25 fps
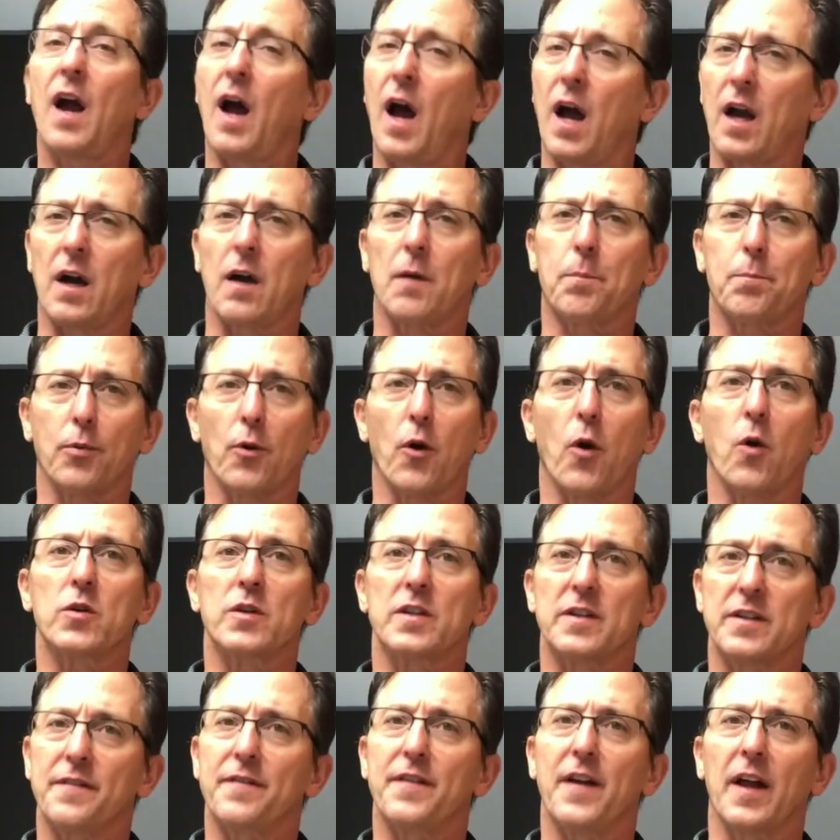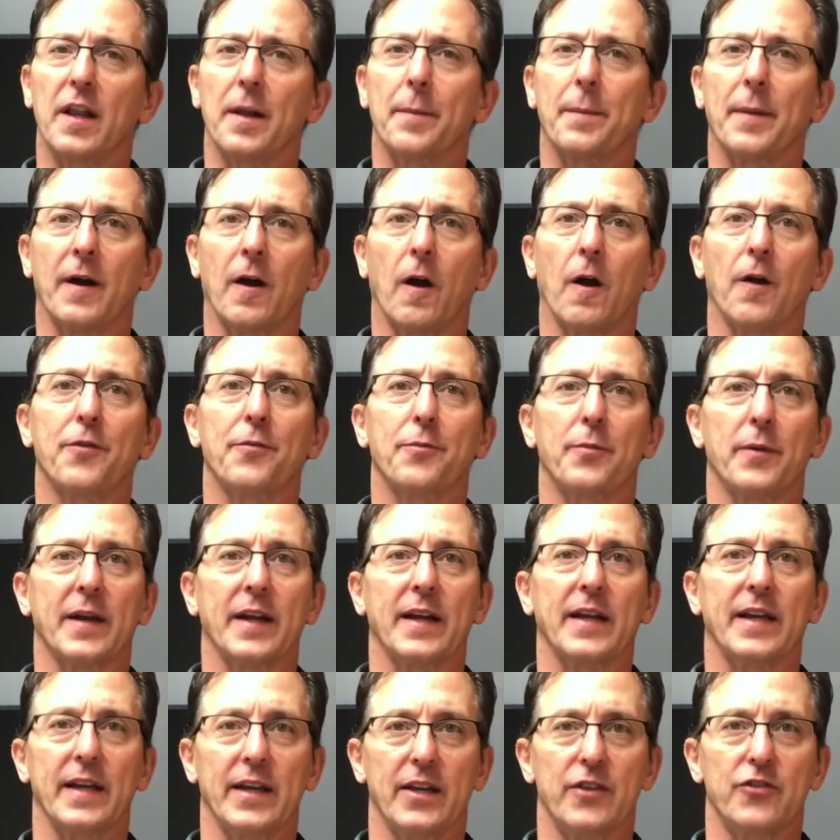and are prone to developing
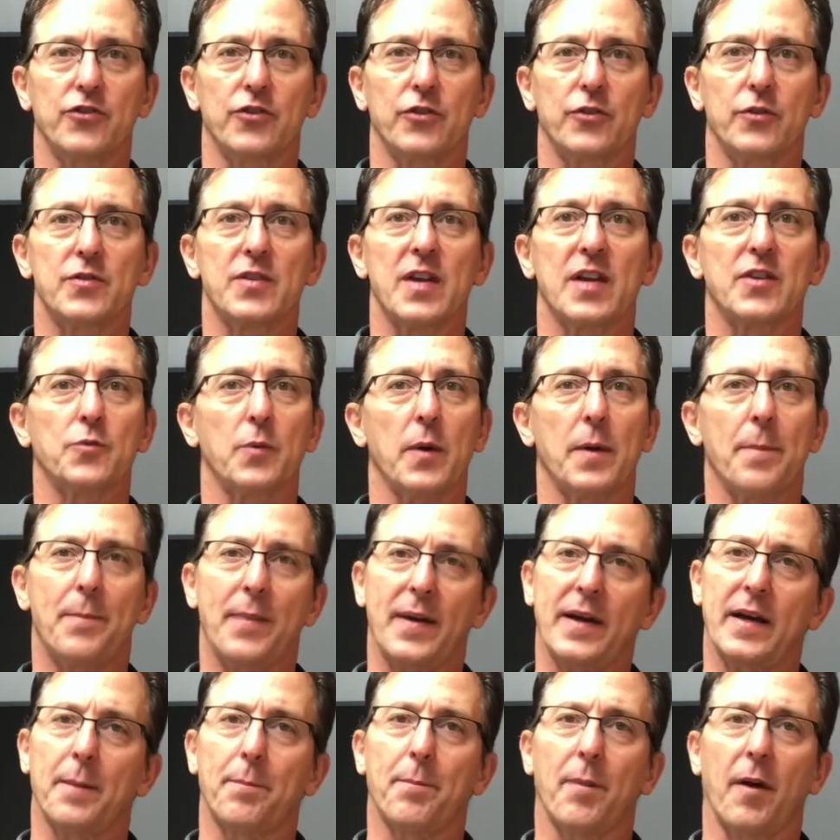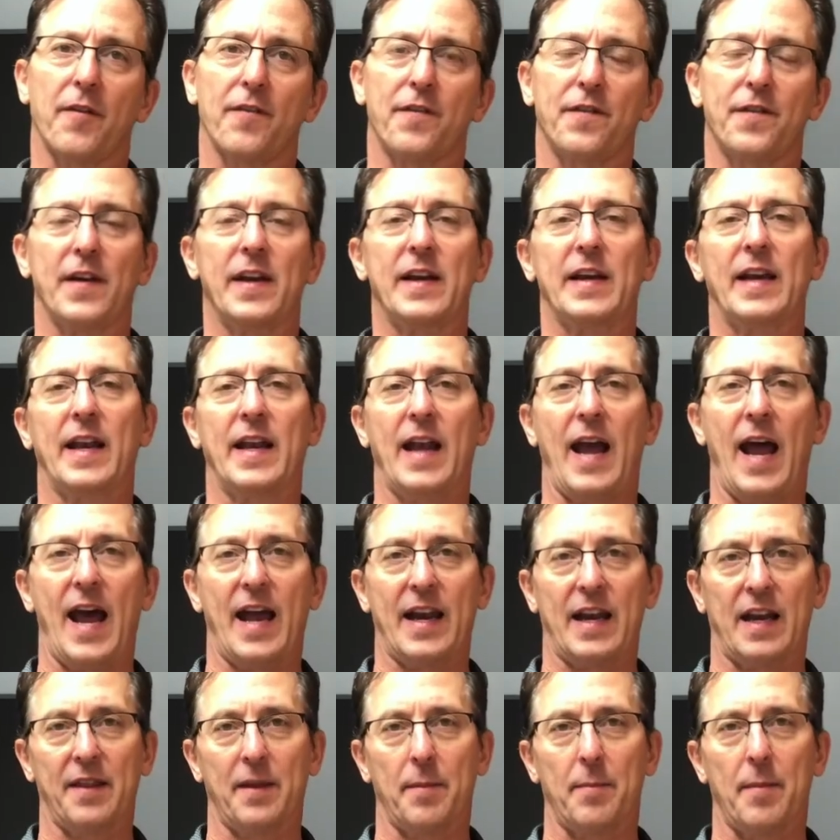arthritic issues as we beat up our feet and
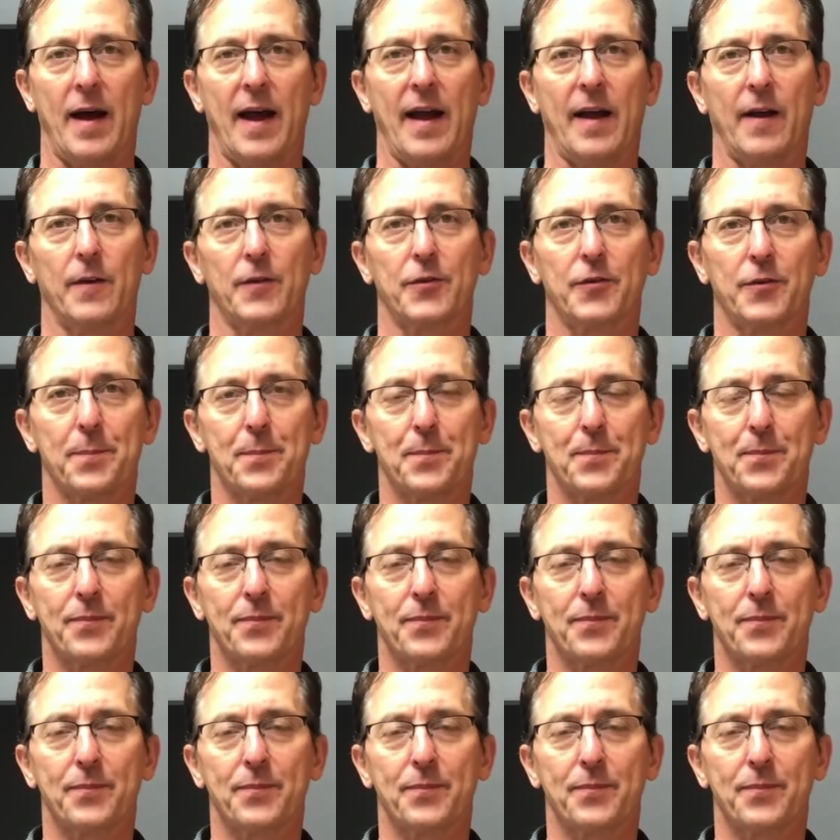add on the miles.